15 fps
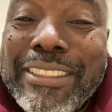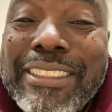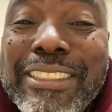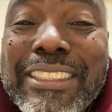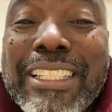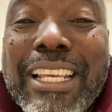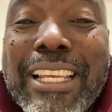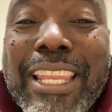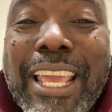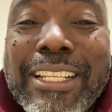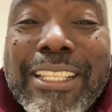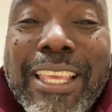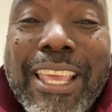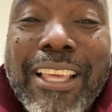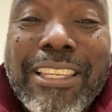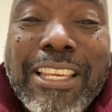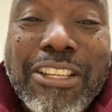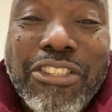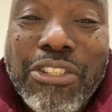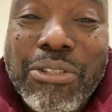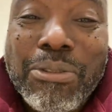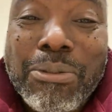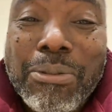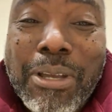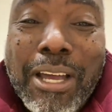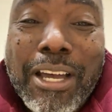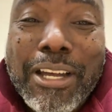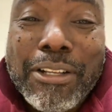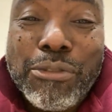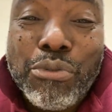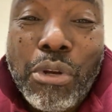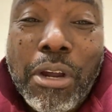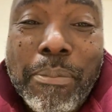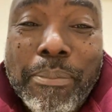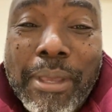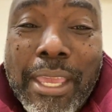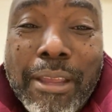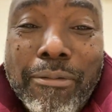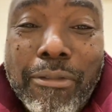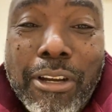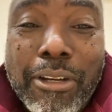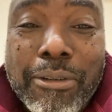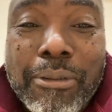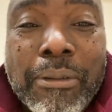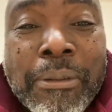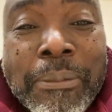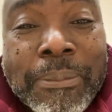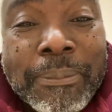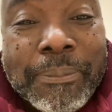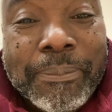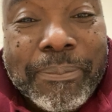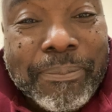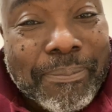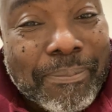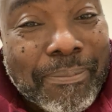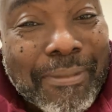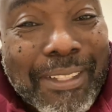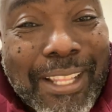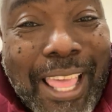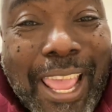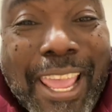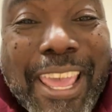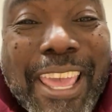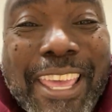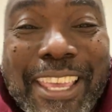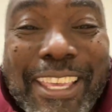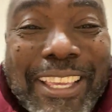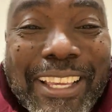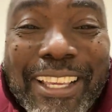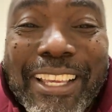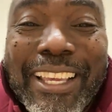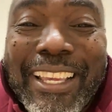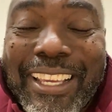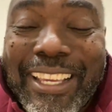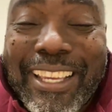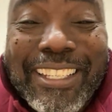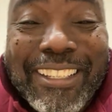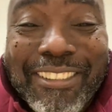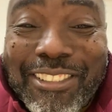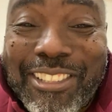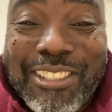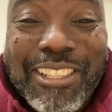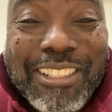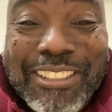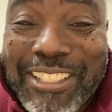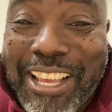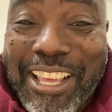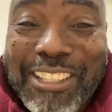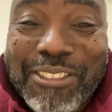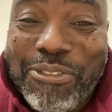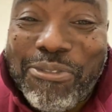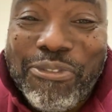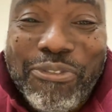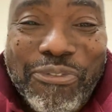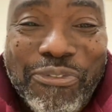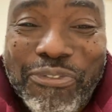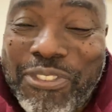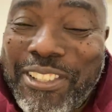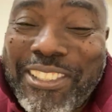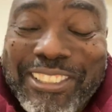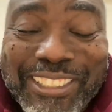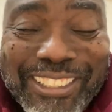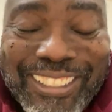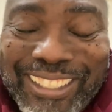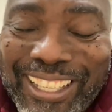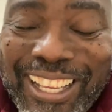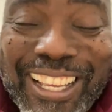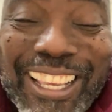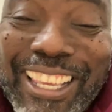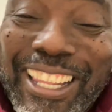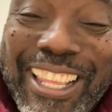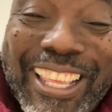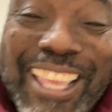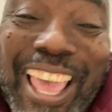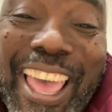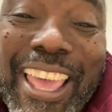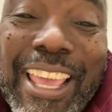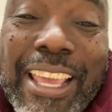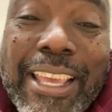sound like the LSU drum band roll. Like, and there was another. They got.